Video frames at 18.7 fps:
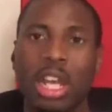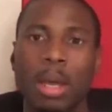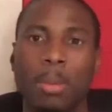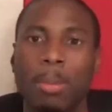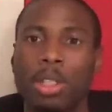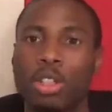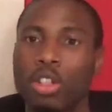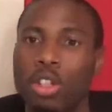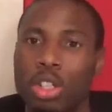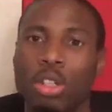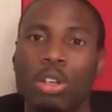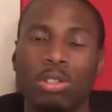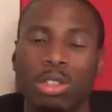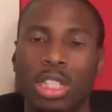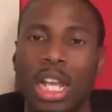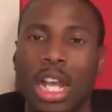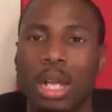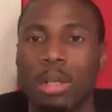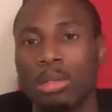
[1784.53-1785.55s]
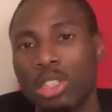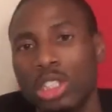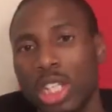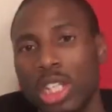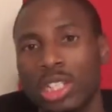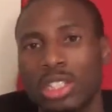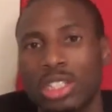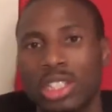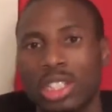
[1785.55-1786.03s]
But during those times,
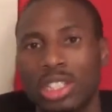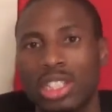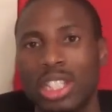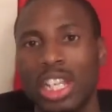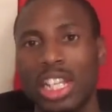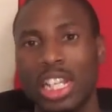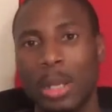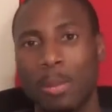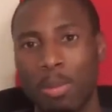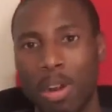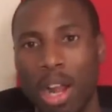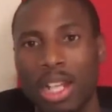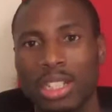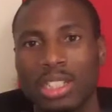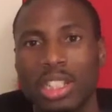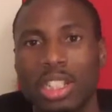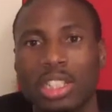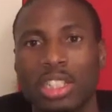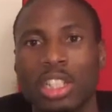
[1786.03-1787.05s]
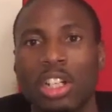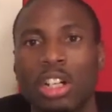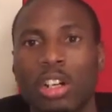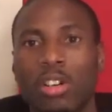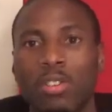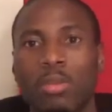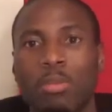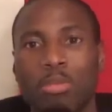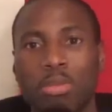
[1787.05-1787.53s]
Jesus is in the process
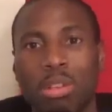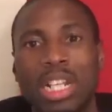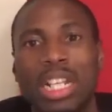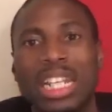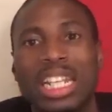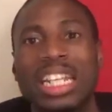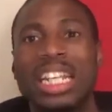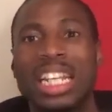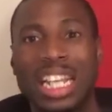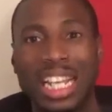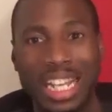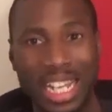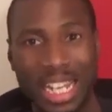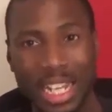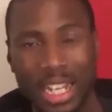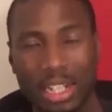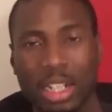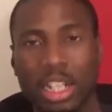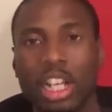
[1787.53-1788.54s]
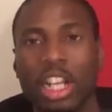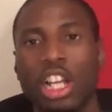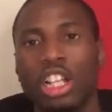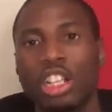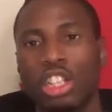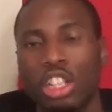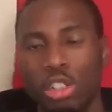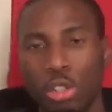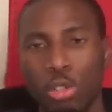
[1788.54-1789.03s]
of bringing in
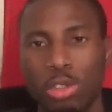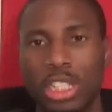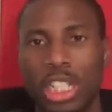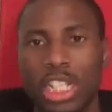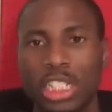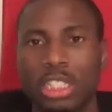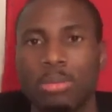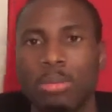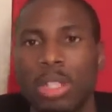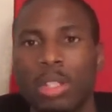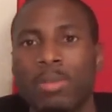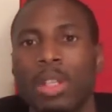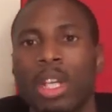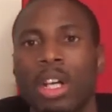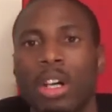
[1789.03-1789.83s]
the New Testament,